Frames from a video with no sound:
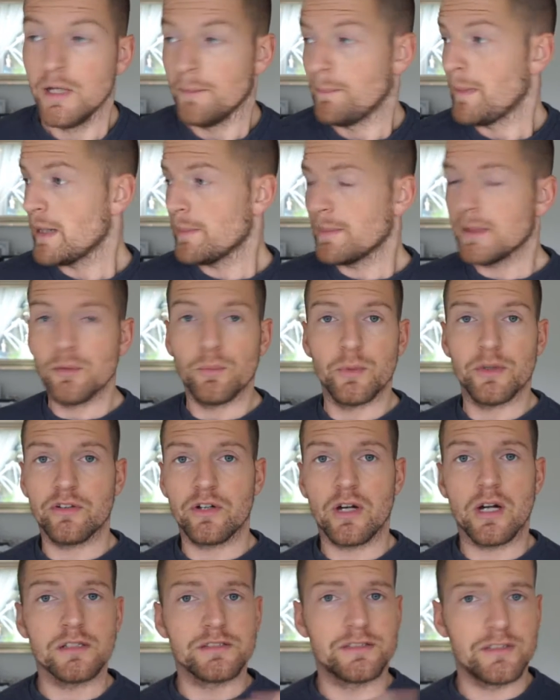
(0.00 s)
Maybe with
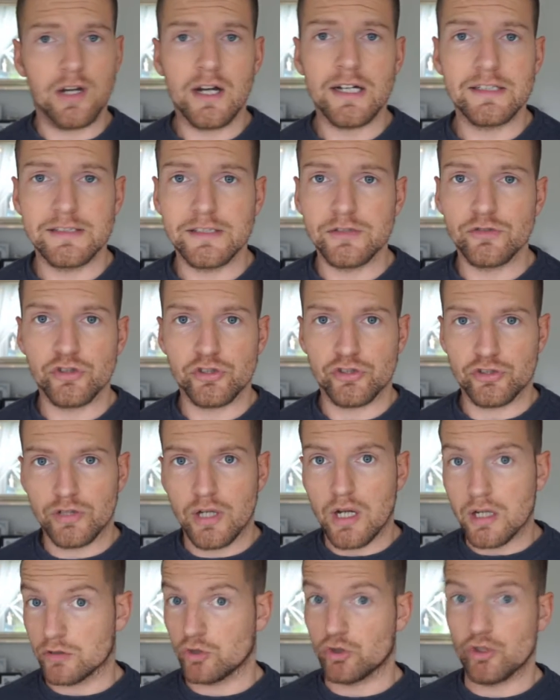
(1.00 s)
regards to dieting, just
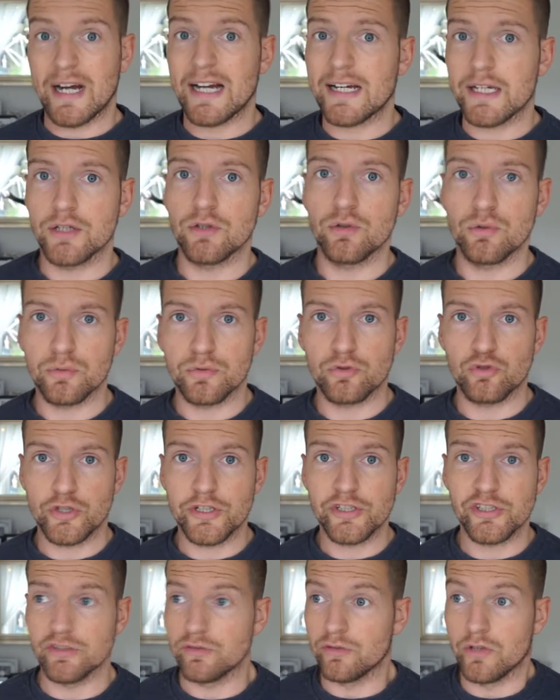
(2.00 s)
start tracking your
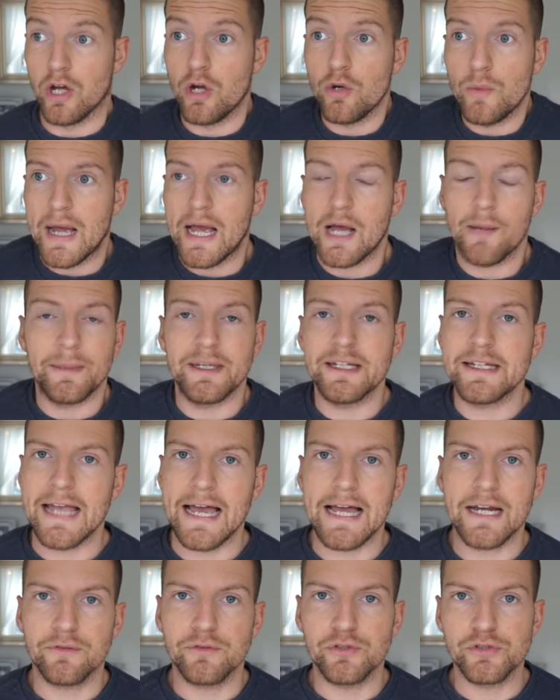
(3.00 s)
nutrition, know how many
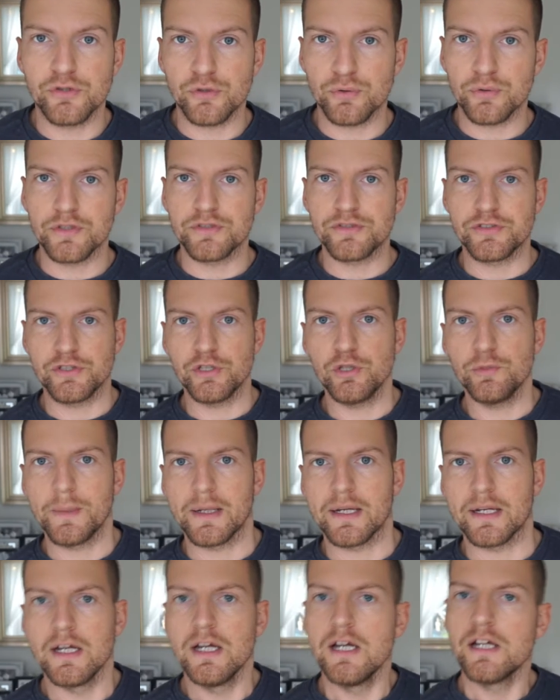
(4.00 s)
calories you're
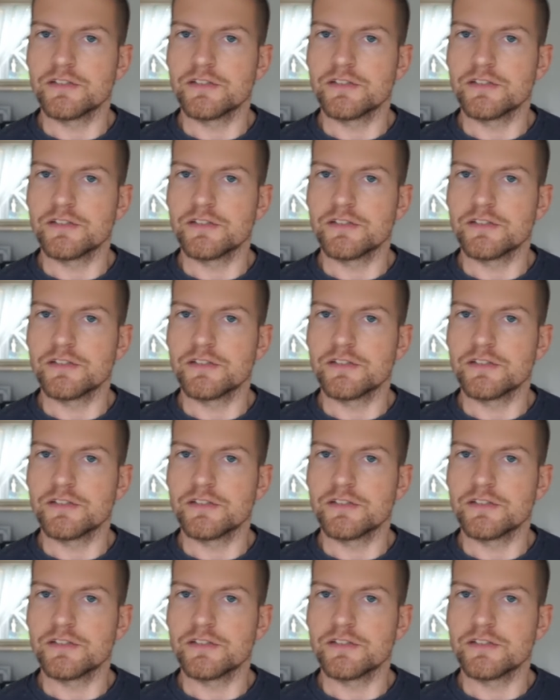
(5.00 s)
consuming,